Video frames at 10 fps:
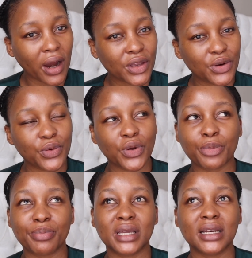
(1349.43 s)
you know,
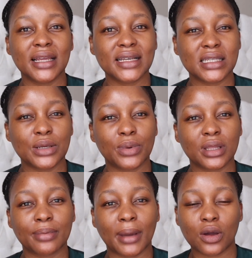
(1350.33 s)
not being lazy
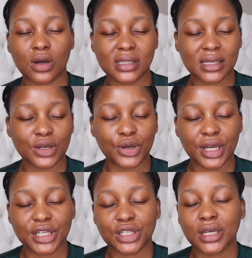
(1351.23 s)
with my content
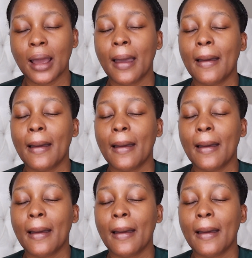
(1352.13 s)
creation.